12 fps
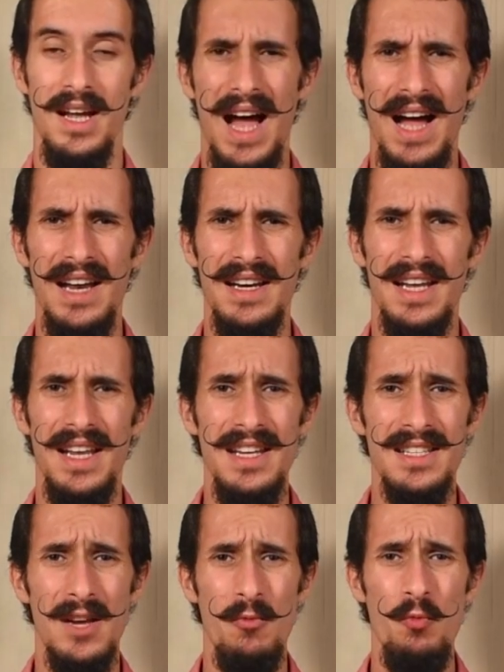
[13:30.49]
and it
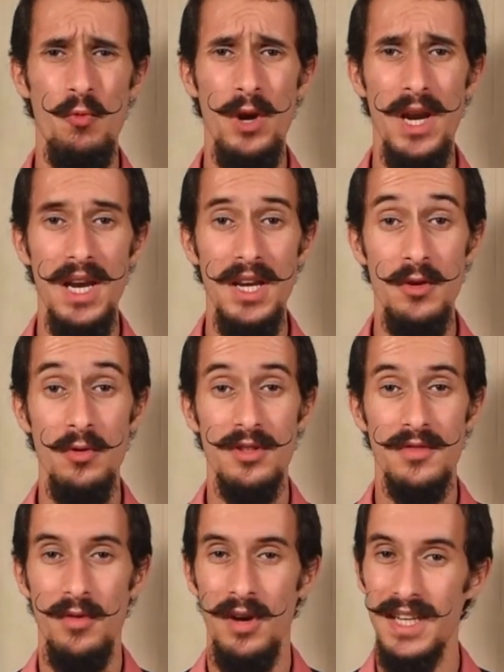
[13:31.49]
is a really
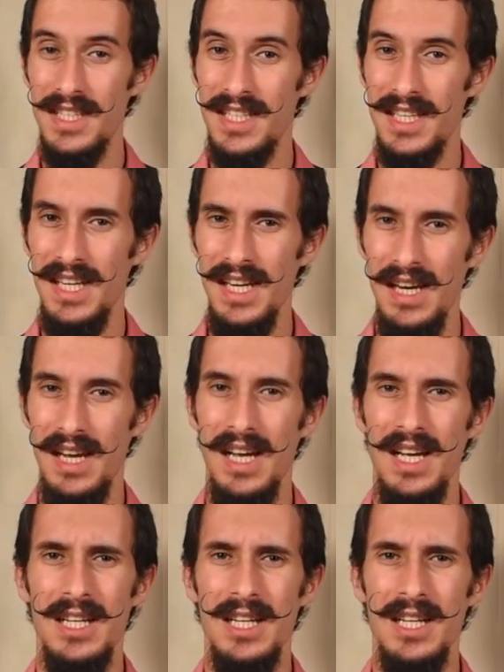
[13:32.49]
useful skill